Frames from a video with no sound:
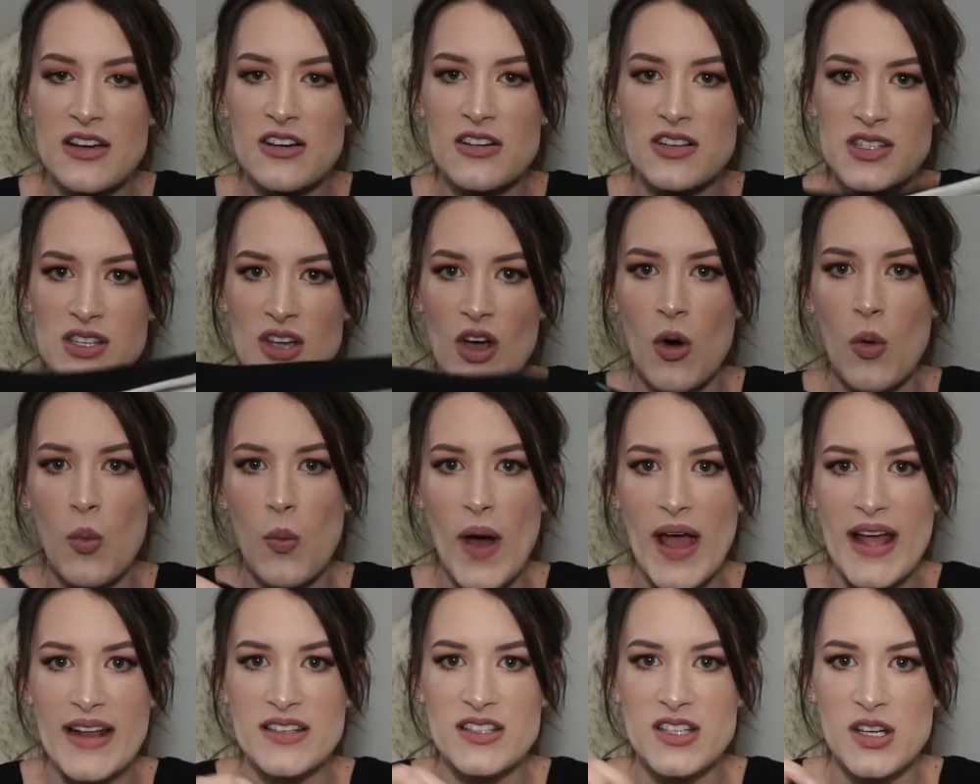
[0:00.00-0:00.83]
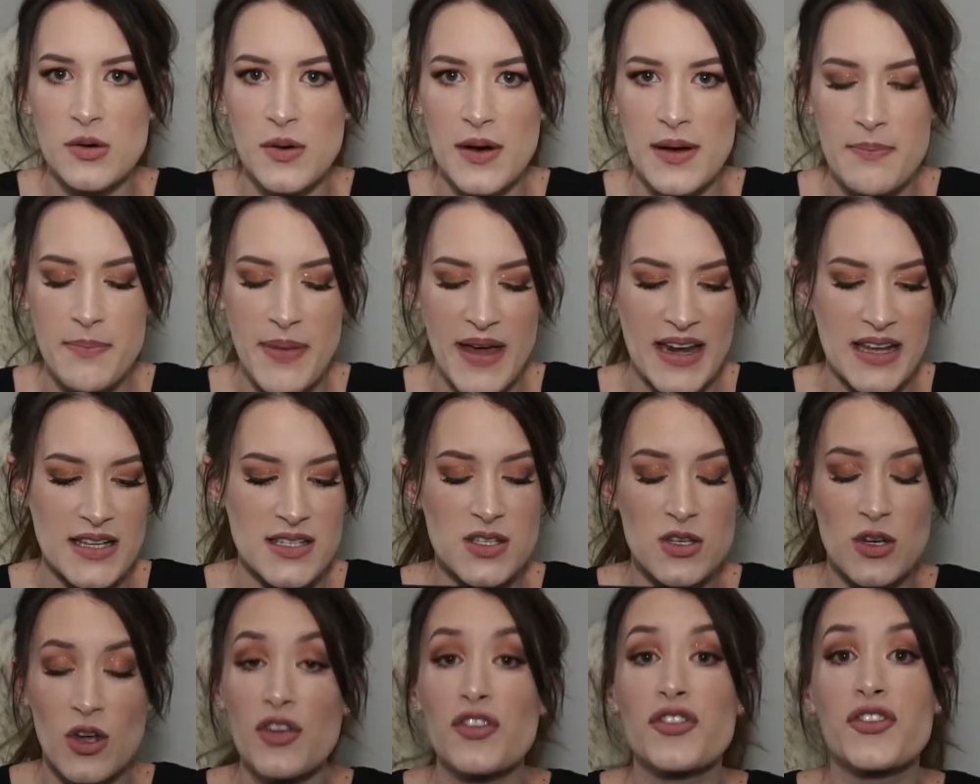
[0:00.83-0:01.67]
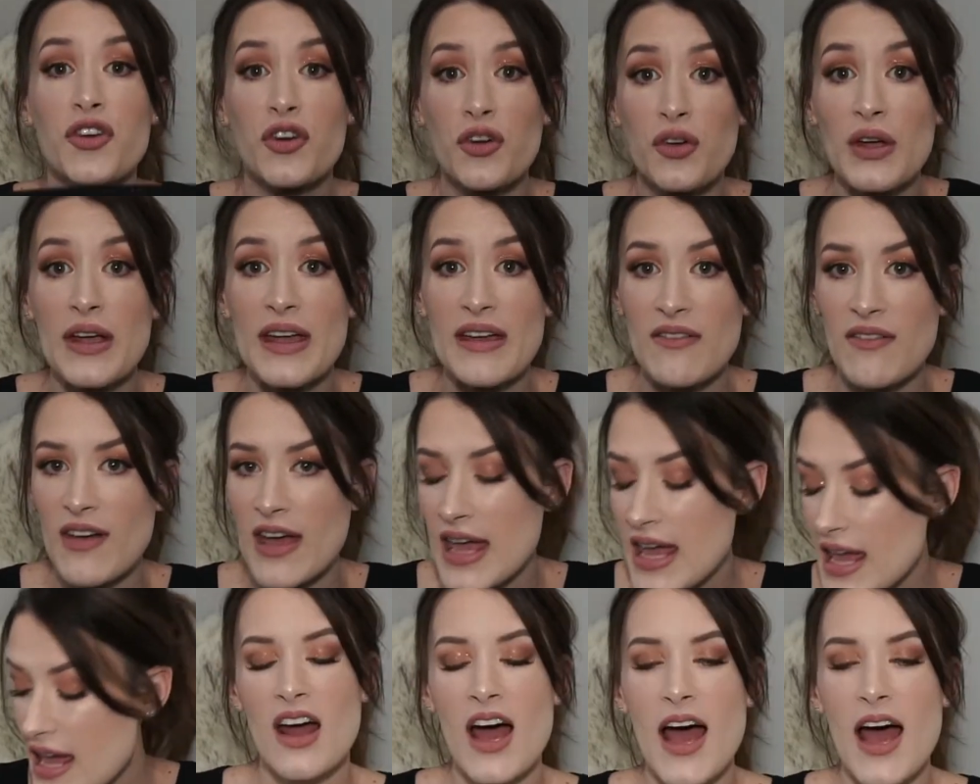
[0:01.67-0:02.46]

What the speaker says: it's got weight to it, but it's not too heavy.